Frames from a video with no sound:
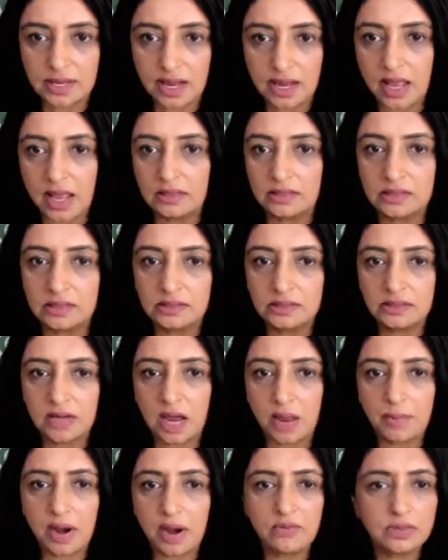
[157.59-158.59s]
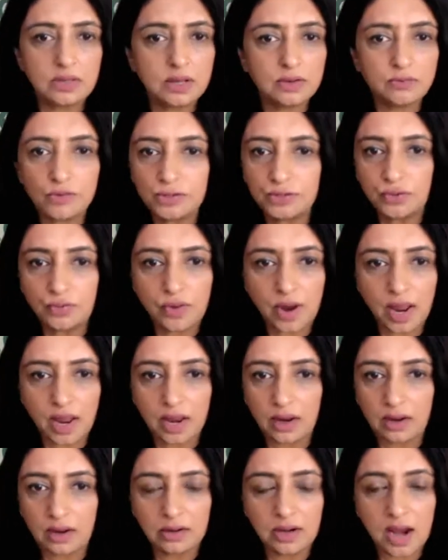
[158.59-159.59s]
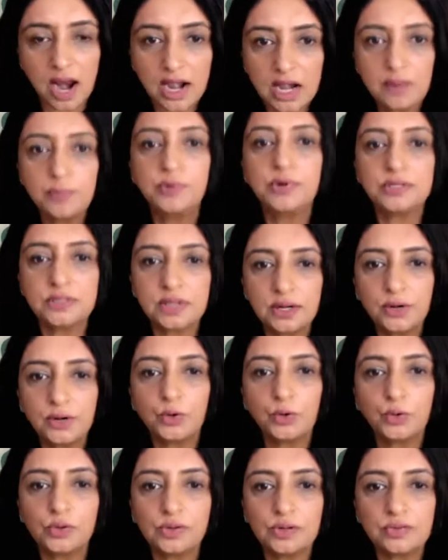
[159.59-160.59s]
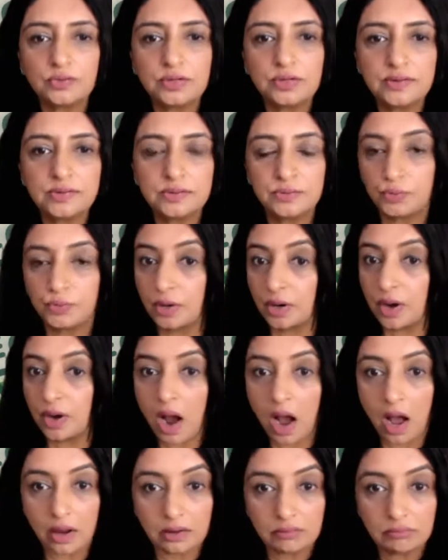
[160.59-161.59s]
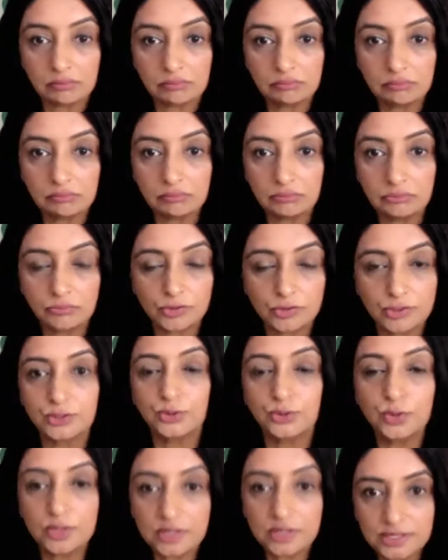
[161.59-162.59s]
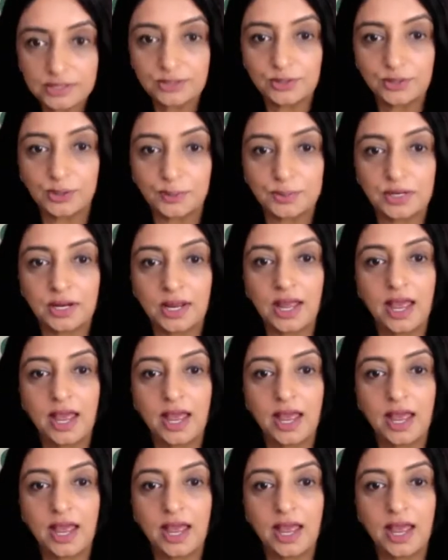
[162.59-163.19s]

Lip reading: And this time everything was gray. 90% coral reefs were gone. Was too disturbed.